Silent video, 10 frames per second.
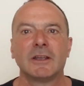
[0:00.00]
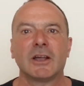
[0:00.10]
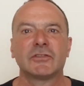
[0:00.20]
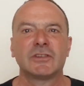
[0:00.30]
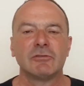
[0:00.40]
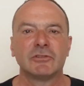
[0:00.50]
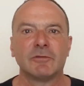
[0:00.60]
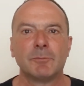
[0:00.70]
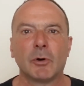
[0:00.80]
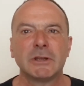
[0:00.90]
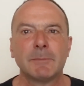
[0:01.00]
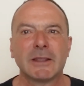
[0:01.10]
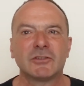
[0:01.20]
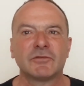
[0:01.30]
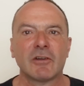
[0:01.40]
a series of
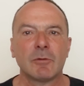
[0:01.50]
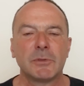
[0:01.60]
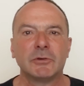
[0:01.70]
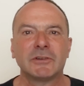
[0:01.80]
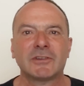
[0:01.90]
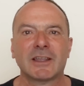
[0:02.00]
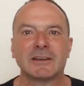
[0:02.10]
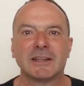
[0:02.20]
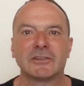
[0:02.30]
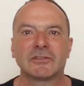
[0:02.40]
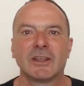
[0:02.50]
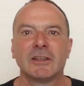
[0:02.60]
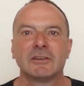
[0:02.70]
body-based therapeutic techniques